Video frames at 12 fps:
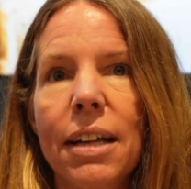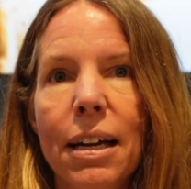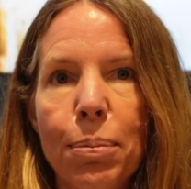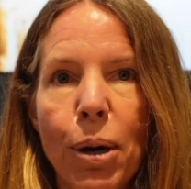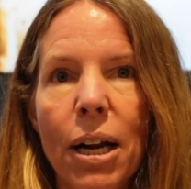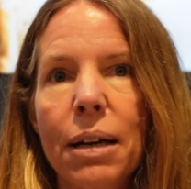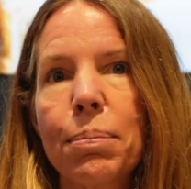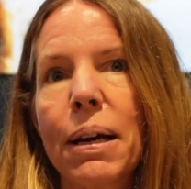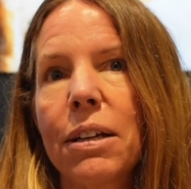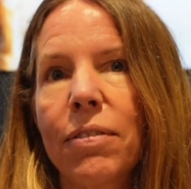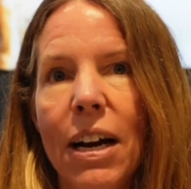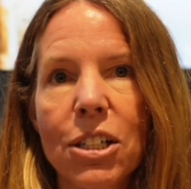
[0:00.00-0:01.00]
like product
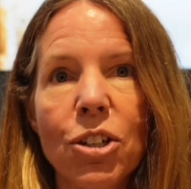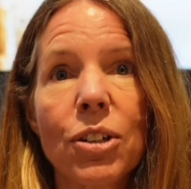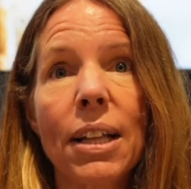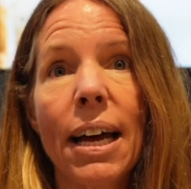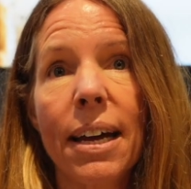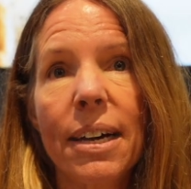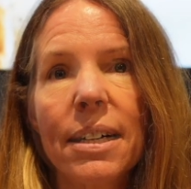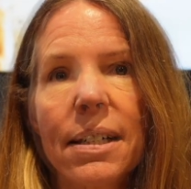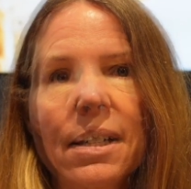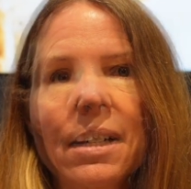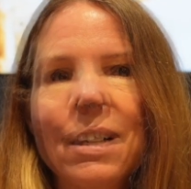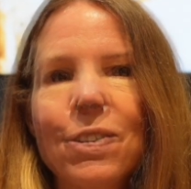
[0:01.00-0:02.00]
manufacturer like us.